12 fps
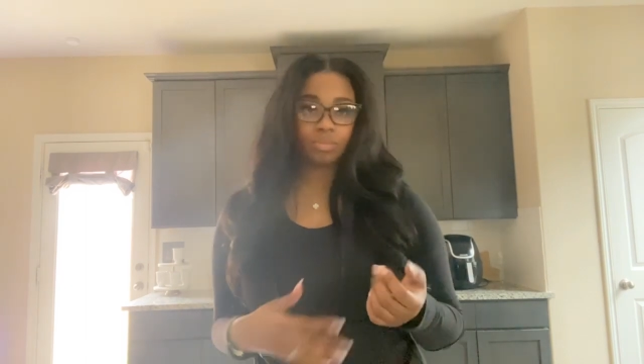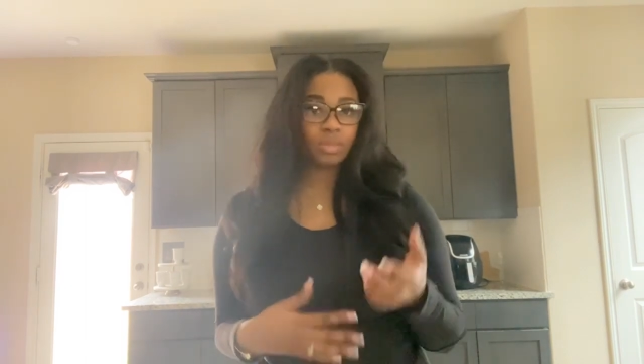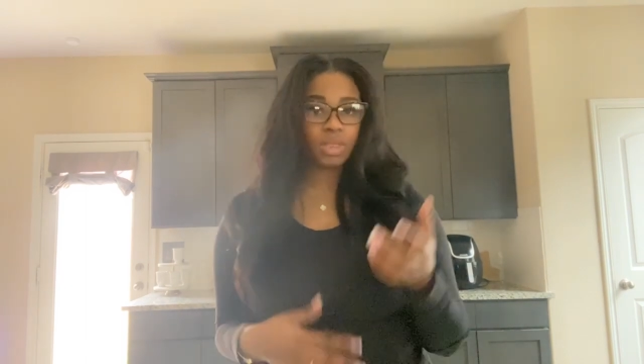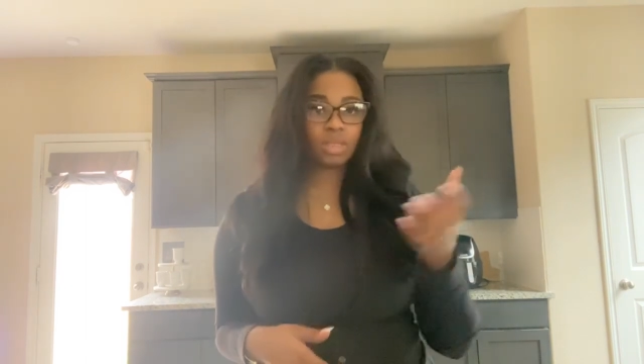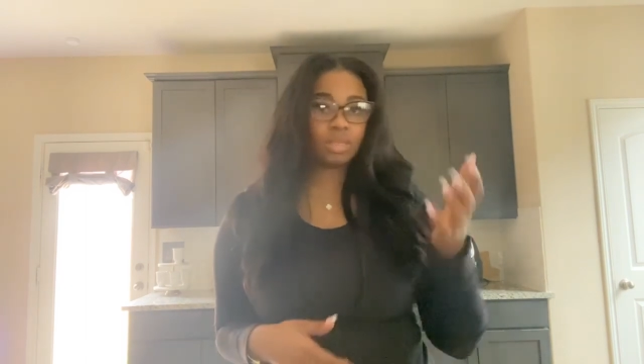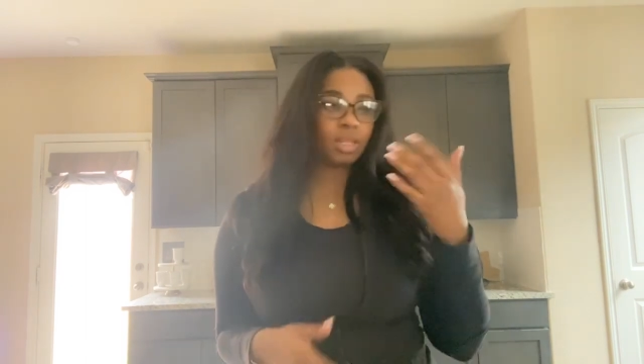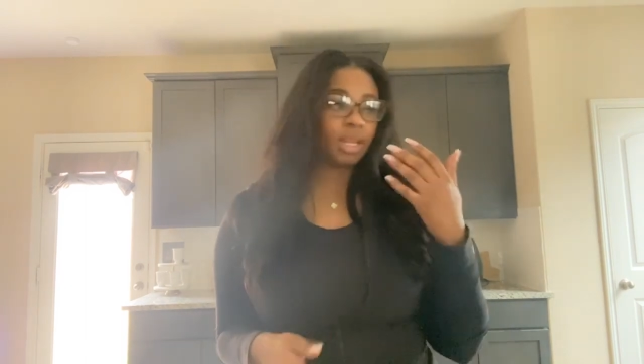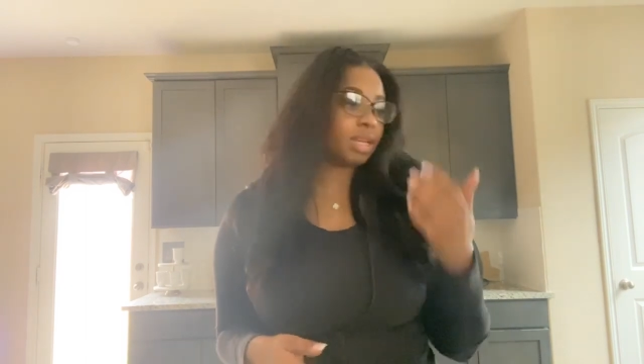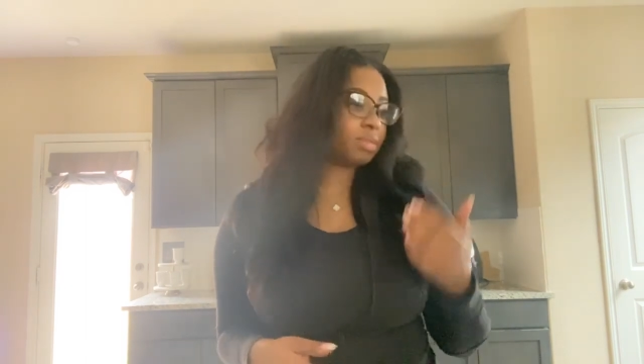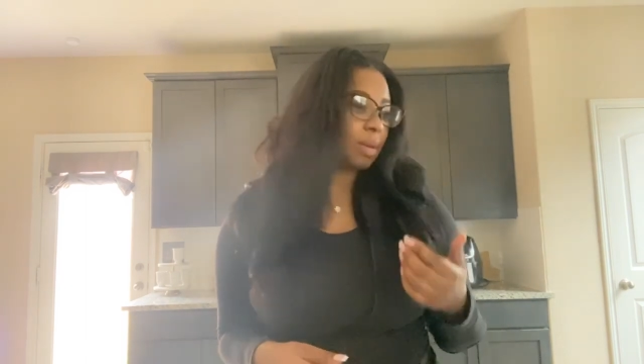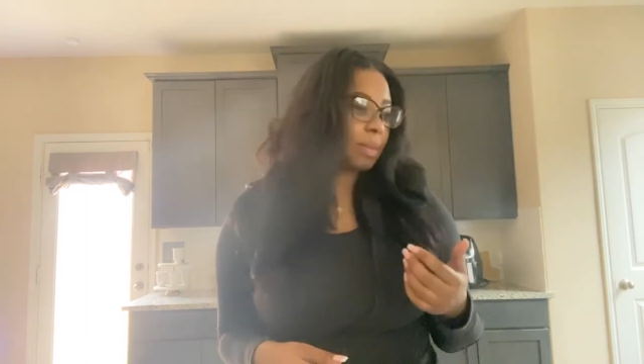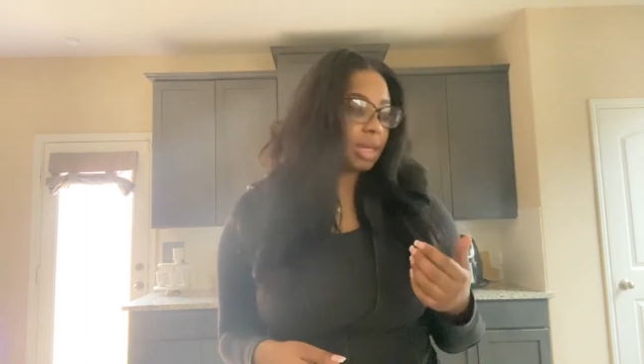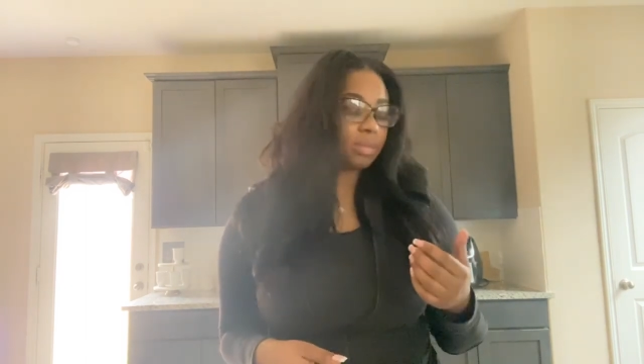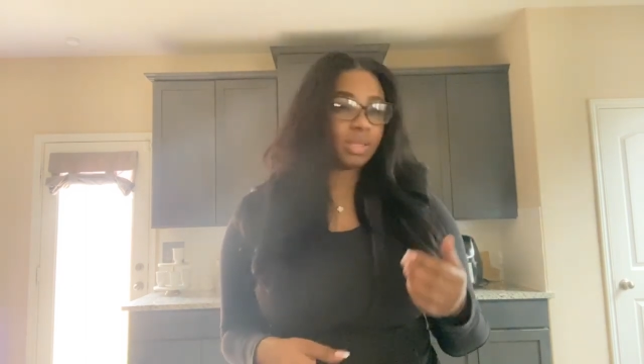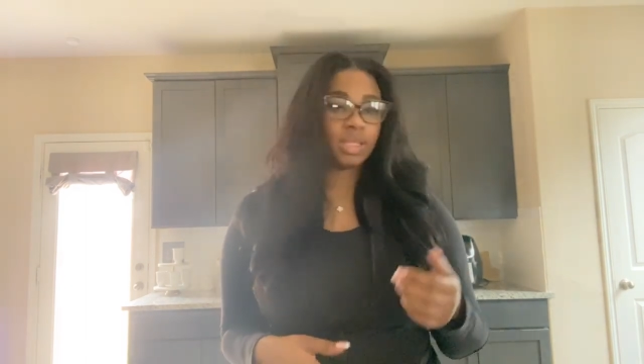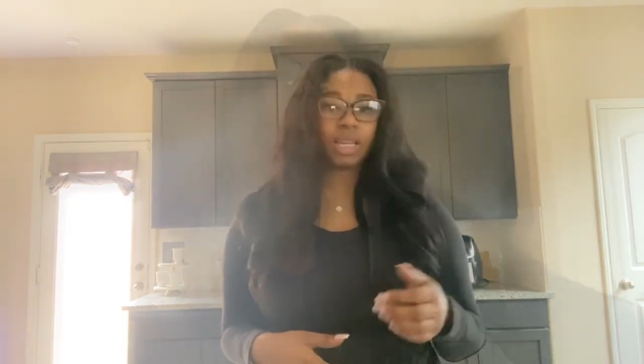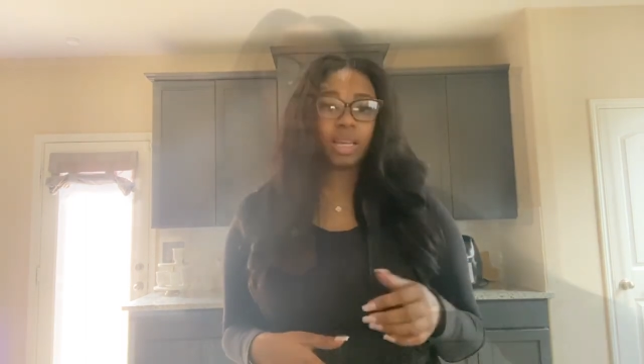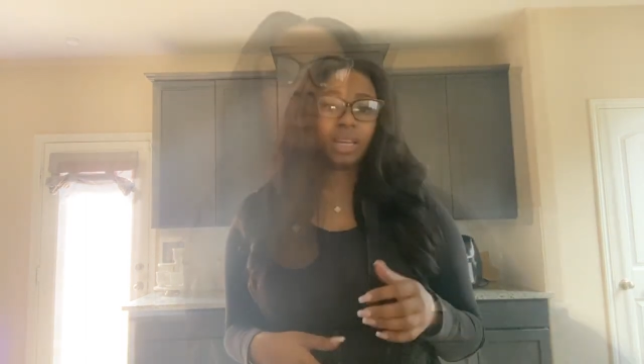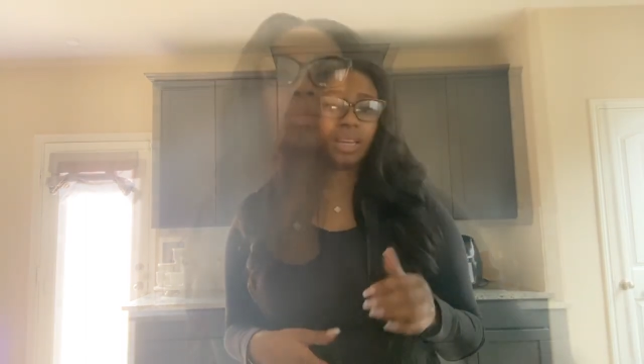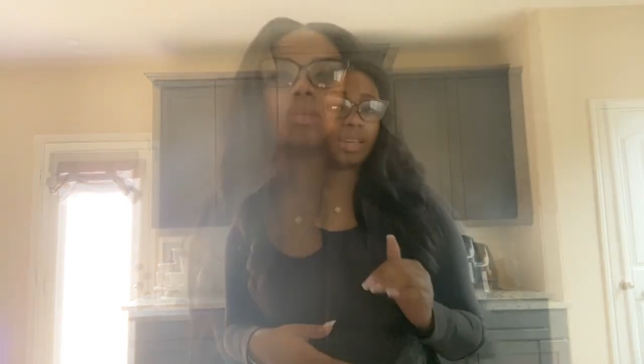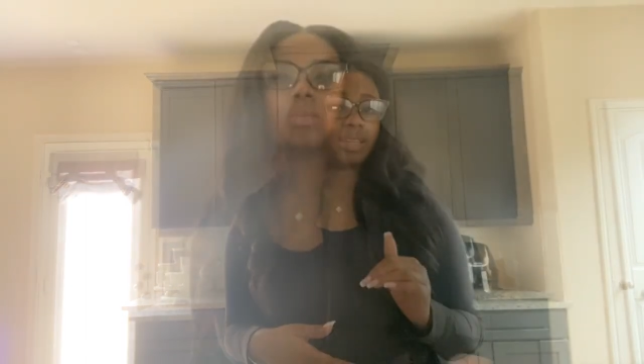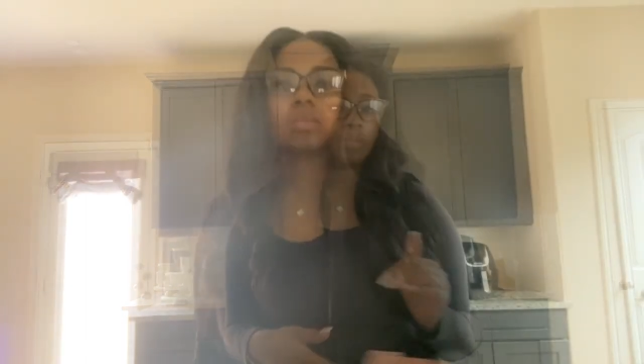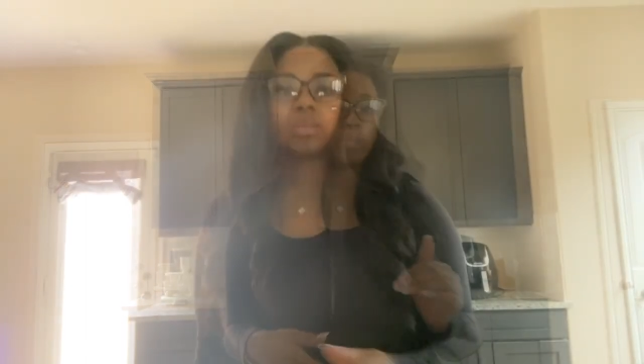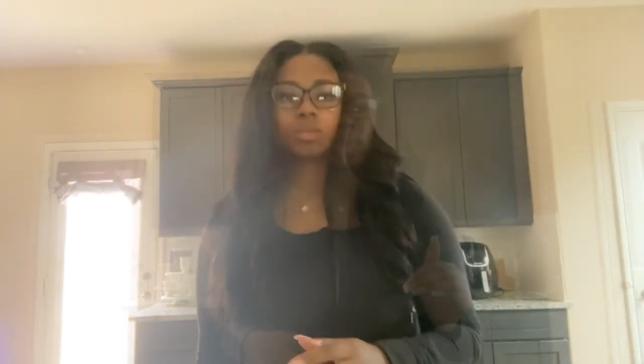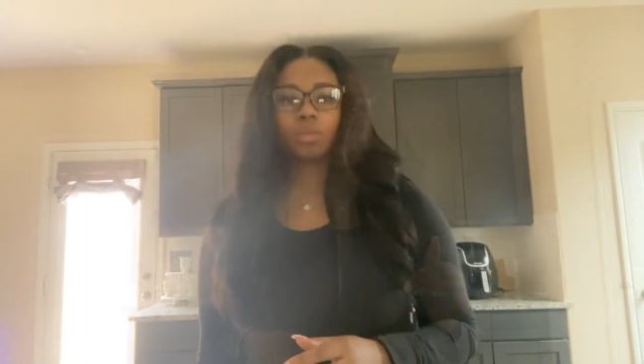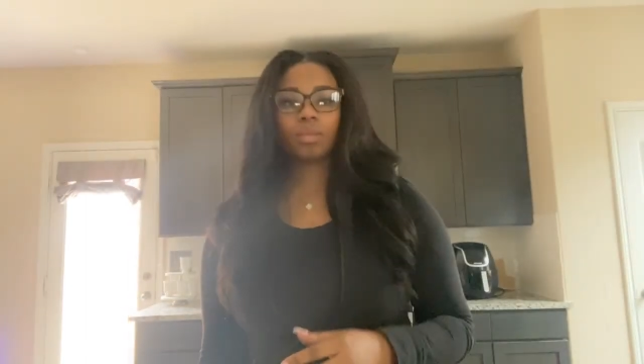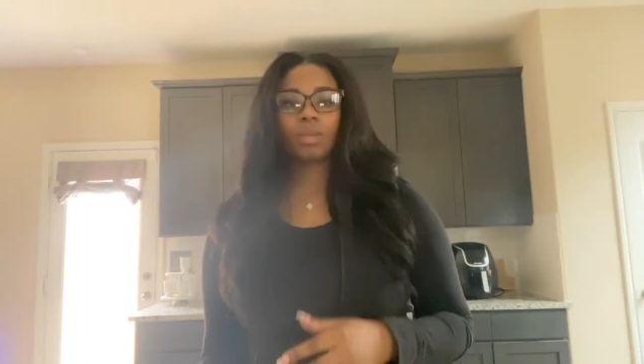It just allows my makeup to set in. It's matte.